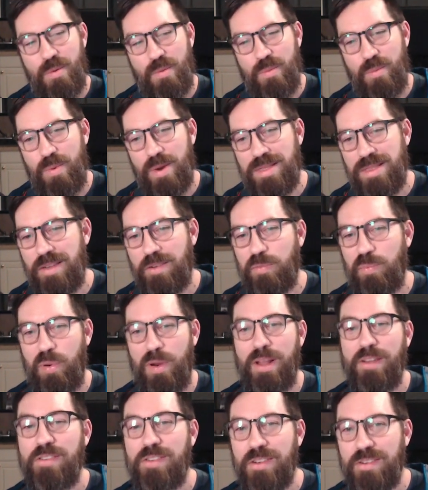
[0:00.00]
with this
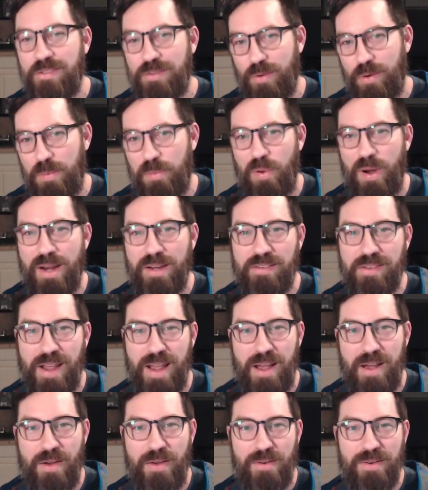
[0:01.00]
process sort of
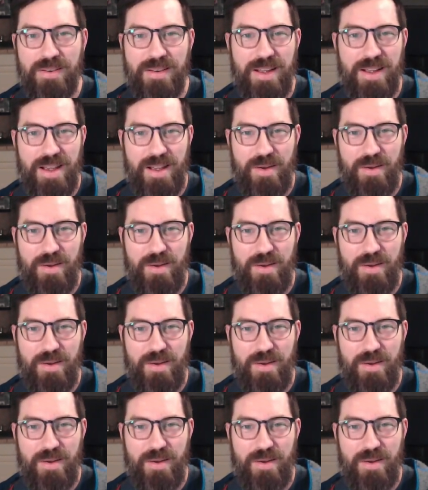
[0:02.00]
breakdown